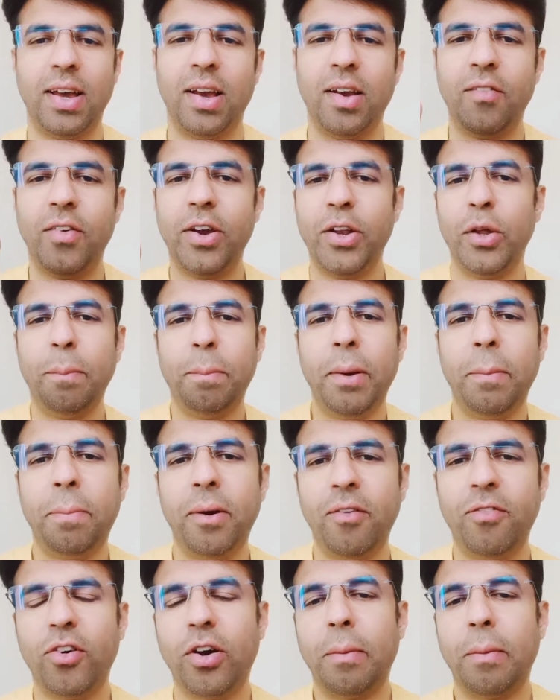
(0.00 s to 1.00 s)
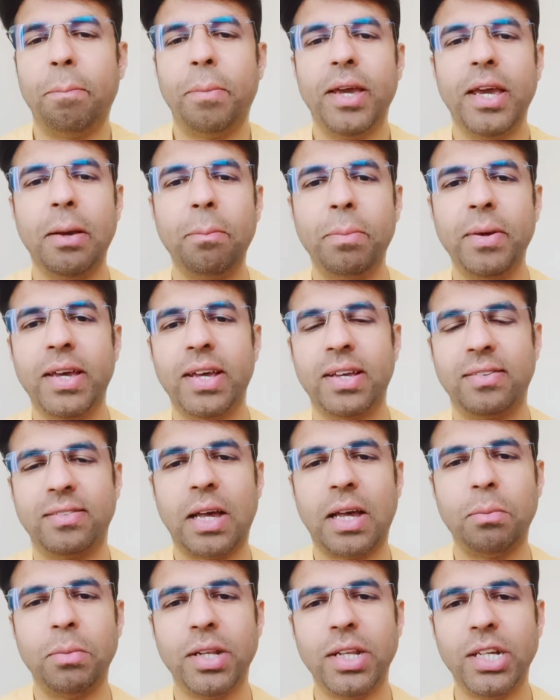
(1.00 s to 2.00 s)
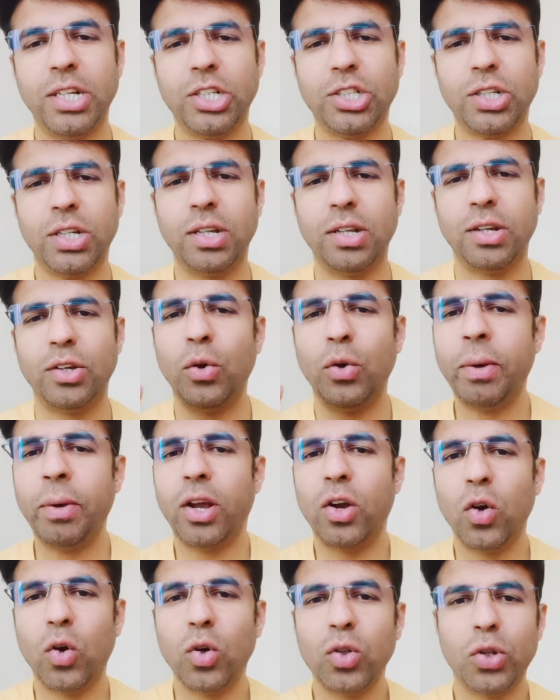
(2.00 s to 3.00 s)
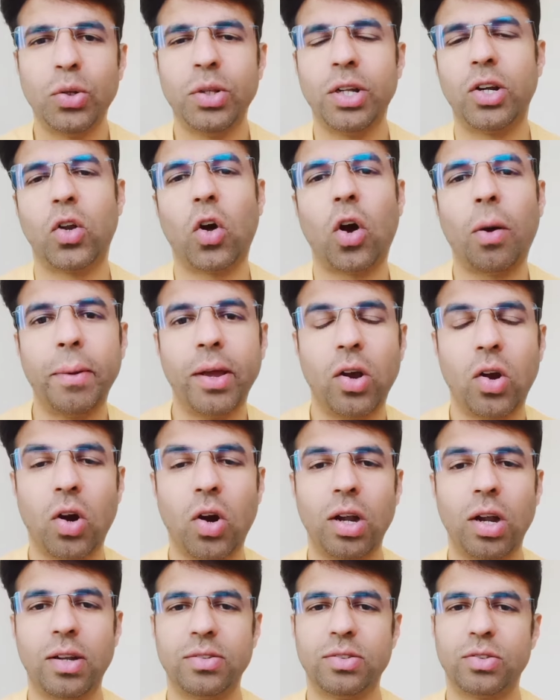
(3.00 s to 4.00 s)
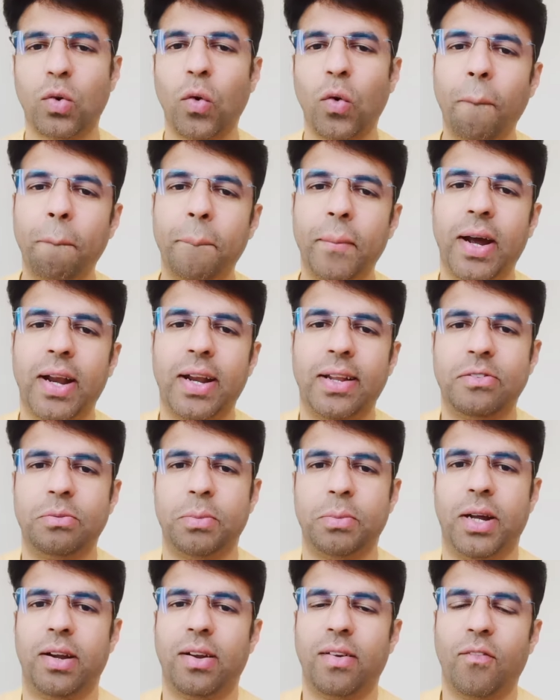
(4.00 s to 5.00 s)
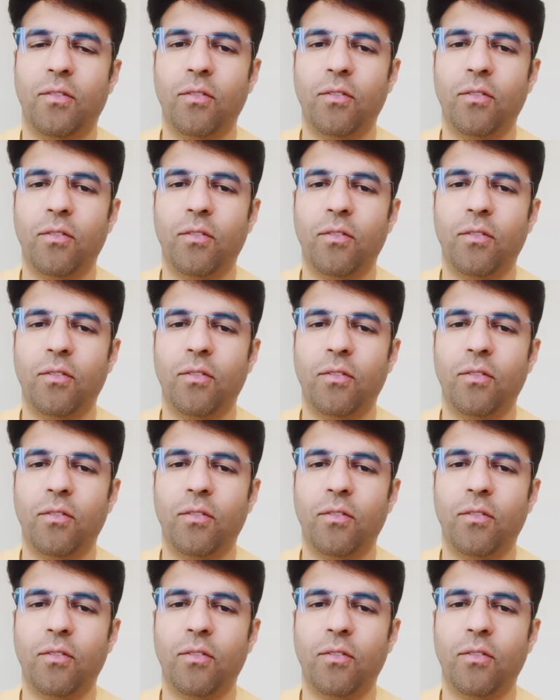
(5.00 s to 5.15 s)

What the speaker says: When you prepare for PMP examination, you may go through the topic called scope management,